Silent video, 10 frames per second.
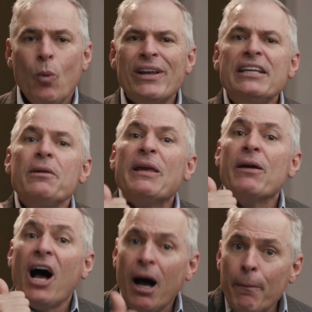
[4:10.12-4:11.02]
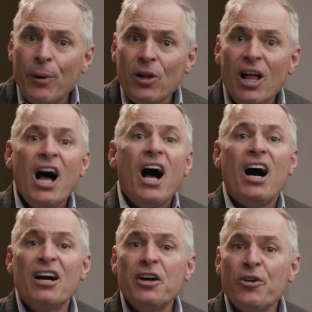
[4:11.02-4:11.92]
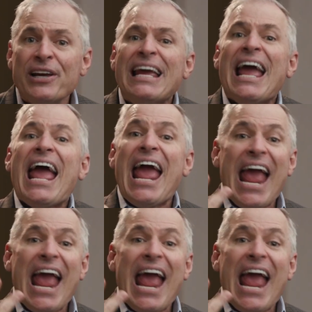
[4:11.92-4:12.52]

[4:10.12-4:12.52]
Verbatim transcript: We need to be humble, hungry,